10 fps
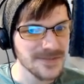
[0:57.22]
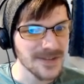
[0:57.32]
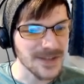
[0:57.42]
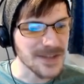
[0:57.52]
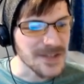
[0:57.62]
Are
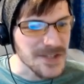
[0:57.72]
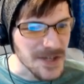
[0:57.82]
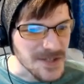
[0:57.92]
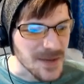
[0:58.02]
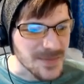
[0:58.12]
you gonna
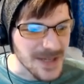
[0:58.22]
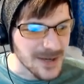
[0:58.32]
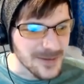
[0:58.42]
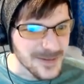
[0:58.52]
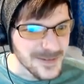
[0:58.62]
shut up now?
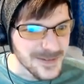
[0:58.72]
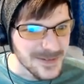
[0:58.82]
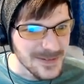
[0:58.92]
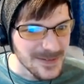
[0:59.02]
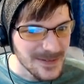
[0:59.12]

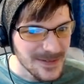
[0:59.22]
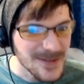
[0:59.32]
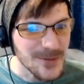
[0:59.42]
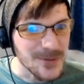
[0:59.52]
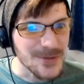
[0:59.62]

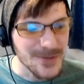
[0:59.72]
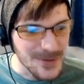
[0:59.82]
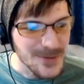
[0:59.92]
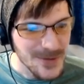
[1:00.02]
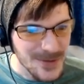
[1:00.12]
Good,
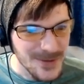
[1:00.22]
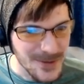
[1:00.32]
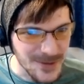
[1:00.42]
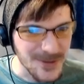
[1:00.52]
good, good.